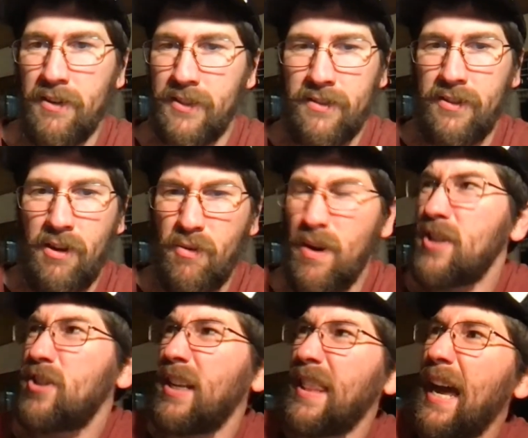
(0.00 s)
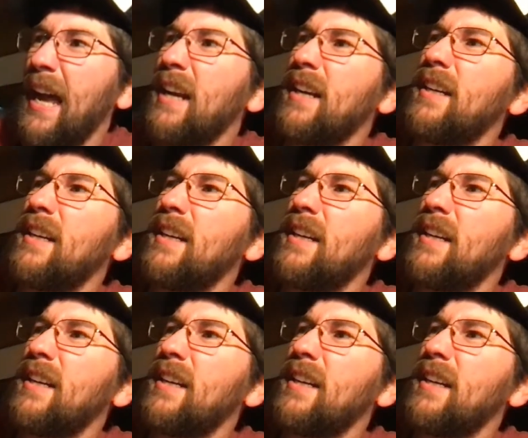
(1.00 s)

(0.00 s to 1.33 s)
There's no question of that.